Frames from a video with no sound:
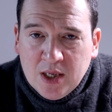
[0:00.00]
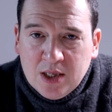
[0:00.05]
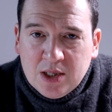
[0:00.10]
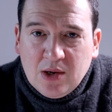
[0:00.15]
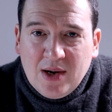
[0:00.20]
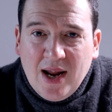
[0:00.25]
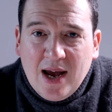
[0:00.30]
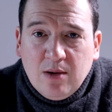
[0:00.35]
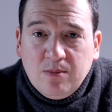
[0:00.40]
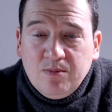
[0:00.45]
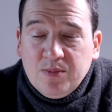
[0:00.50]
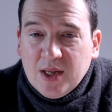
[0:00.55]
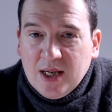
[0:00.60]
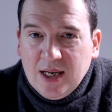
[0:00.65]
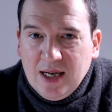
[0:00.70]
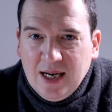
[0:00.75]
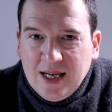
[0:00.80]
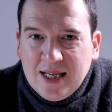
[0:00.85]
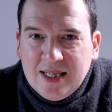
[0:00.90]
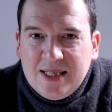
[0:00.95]
So now
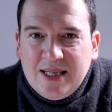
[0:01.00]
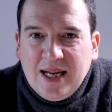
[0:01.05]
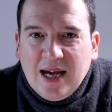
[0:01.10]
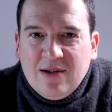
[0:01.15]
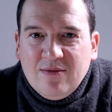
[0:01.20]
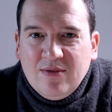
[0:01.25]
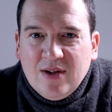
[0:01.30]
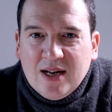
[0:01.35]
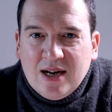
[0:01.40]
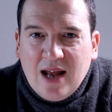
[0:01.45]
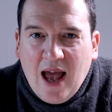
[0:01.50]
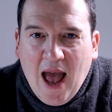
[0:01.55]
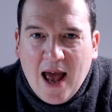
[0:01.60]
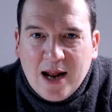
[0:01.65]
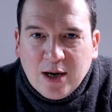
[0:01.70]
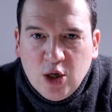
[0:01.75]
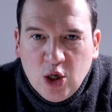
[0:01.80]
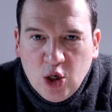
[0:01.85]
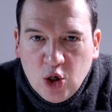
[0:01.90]
let's dive in and